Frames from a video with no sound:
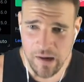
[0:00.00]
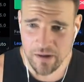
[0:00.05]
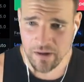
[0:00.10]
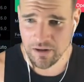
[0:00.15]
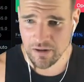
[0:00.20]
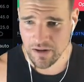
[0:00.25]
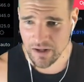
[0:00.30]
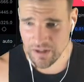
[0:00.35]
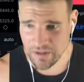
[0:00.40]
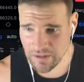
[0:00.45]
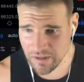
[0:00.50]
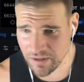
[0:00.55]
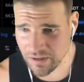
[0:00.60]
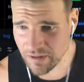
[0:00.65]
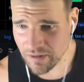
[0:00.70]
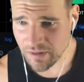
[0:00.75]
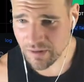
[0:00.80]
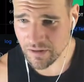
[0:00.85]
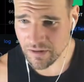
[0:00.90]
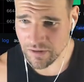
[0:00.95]
All right.
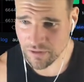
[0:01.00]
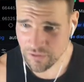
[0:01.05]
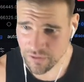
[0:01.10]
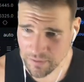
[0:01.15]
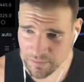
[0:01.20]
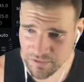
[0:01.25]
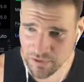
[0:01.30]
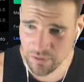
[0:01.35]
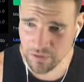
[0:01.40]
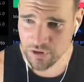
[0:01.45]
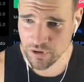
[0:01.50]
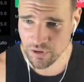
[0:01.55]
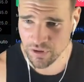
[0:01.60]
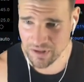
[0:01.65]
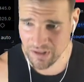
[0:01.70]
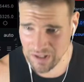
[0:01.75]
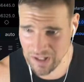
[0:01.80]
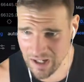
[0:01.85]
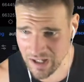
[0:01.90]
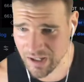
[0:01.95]
Crypto
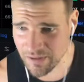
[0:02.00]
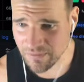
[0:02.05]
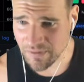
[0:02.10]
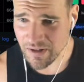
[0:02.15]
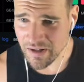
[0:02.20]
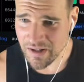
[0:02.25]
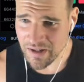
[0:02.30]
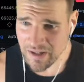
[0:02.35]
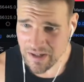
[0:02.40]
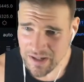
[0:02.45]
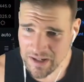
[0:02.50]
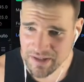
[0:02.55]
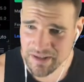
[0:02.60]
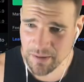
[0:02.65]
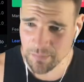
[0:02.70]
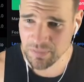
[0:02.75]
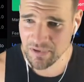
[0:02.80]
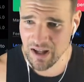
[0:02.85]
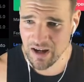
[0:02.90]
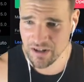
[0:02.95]
Current Live. Is
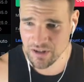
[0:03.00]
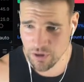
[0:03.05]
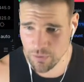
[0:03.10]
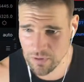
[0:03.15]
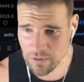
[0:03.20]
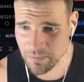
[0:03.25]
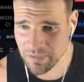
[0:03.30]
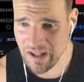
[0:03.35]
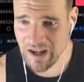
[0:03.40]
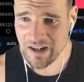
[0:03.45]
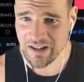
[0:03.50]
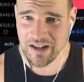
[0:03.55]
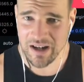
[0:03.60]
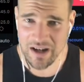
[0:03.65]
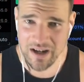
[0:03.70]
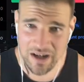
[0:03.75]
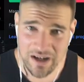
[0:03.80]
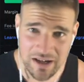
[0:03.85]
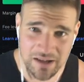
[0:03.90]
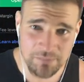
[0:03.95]
it Blanco or
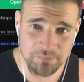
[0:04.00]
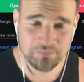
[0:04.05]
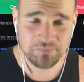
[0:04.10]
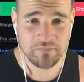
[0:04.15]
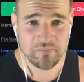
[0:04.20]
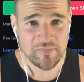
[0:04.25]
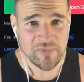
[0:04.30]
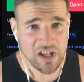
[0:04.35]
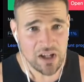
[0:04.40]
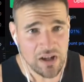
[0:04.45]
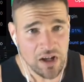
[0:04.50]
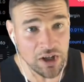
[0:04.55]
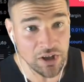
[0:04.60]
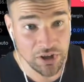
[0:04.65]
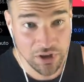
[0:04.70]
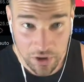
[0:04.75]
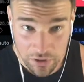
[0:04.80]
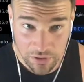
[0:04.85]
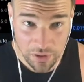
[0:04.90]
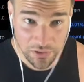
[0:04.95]
Blanca?
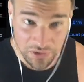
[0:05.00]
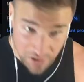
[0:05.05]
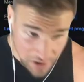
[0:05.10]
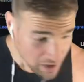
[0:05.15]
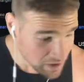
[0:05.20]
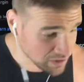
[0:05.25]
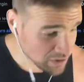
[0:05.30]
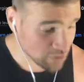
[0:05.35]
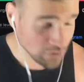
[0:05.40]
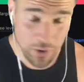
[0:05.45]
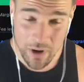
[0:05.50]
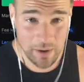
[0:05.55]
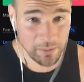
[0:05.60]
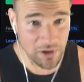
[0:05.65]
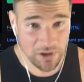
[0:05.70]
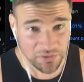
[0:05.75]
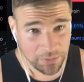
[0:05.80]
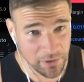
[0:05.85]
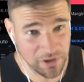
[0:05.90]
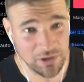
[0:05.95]
Yo no sé. Yo no
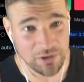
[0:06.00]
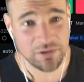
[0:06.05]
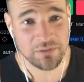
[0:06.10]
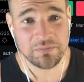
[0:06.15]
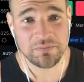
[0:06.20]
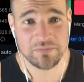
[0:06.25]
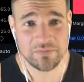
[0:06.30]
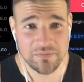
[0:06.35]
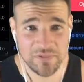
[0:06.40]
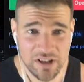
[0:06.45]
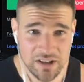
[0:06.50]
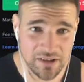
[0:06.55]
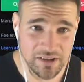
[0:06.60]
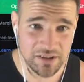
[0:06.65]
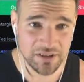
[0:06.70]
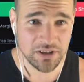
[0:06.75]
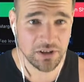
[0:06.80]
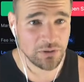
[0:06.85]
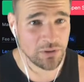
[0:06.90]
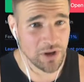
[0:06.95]
hablo español.
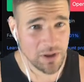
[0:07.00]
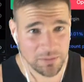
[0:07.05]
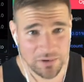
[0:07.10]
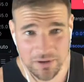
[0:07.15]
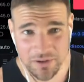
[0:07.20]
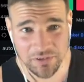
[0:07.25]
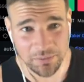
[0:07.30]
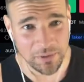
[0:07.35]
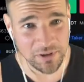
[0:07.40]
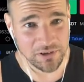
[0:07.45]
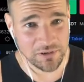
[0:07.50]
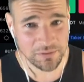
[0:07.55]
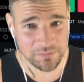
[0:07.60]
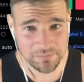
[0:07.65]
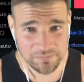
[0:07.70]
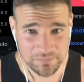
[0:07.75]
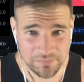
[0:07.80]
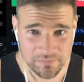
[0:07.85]
Yo no hablo español.